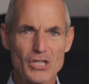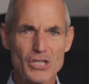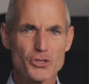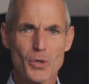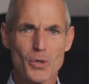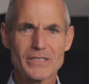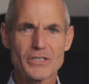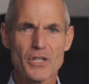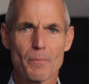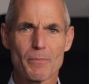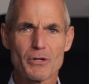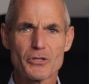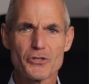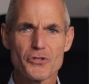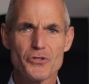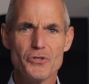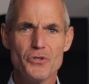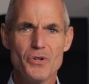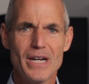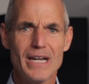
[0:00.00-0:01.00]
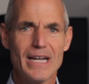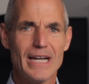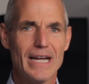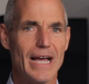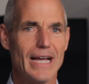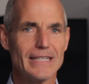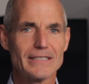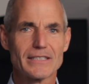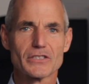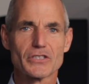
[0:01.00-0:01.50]
Choice number two,
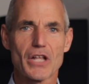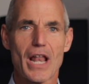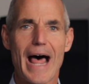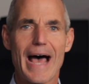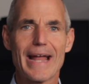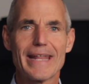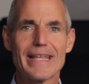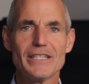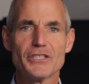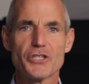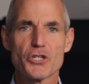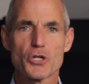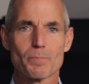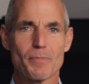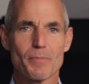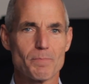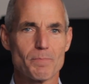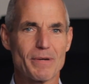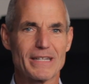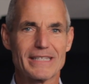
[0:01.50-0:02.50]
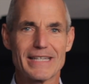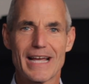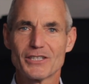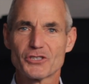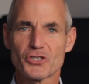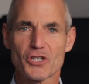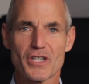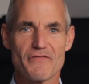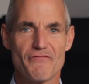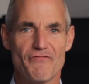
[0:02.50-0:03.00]
this is a lot easier but
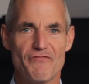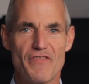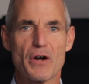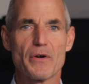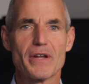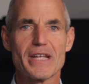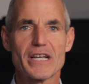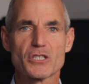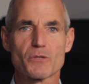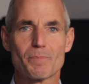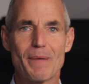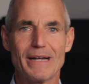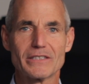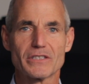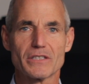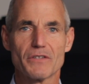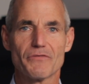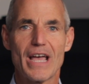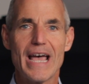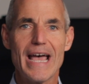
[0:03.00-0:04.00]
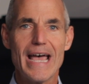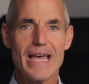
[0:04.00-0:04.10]
potentially very expensive.